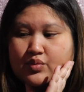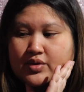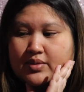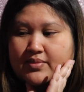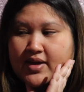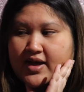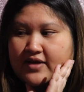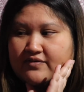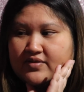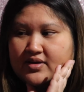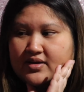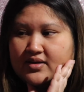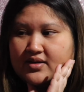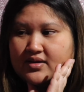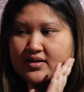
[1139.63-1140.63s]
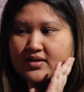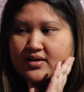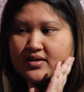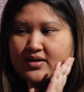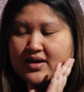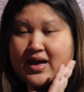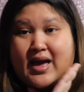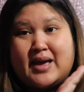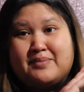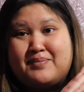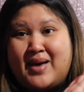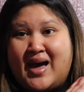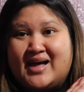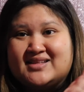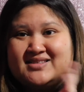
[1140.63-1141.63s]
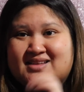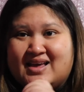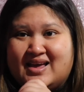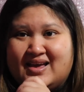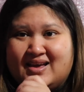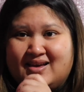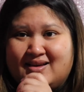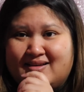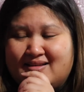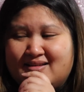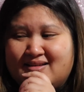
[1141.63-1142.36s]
When I'm having a bad day,